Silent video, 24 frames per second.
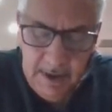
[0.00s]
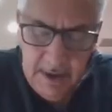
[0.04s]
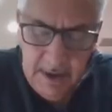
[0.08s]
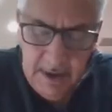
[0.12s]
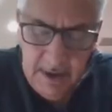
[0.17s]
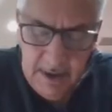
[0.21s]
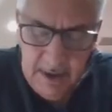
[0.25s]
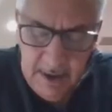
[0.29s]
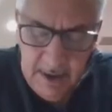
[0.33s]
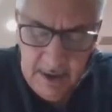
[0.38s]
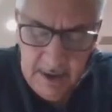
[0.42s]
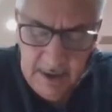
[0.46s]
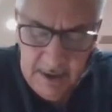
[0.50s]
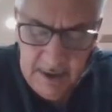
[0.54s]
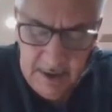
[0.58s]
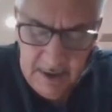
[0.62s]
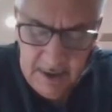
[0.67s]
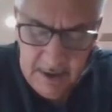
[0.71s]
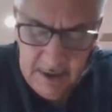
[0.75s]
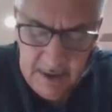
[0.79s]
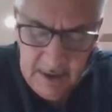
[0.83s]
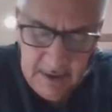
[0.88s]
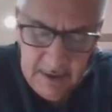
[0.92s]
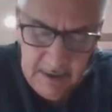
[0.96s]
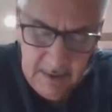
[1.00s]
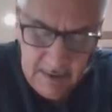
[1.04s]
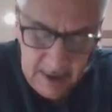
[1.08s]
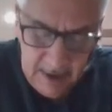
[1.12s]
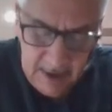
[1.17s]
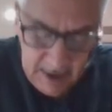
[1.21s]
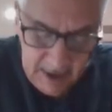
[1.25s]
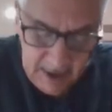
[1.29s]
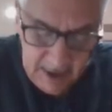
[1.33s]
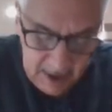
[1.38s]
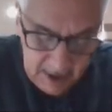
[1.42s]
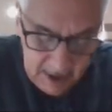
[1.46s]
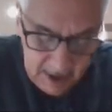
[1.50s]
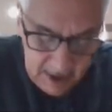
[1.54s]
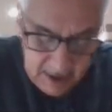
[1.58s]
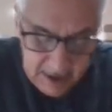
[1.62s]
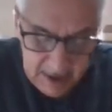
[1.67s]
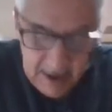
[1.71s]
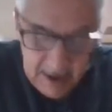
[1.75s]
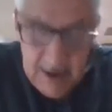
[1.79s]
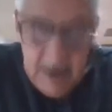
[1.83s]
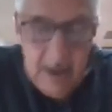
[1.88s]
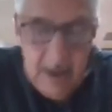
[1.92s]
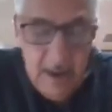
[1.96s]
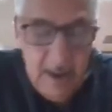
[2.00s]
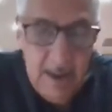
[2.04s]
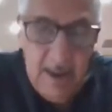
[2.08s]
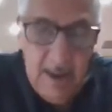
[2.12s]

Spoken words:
Steenhuisen towards the end.